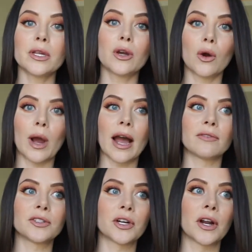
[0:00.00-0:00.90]
go
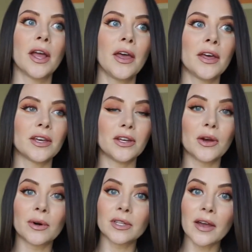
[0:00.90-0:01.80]
after,
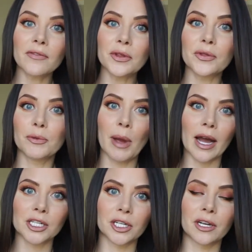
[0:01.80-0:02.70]
a life that they're
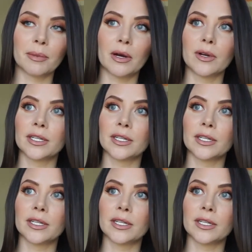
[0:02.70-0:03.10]
passionate about.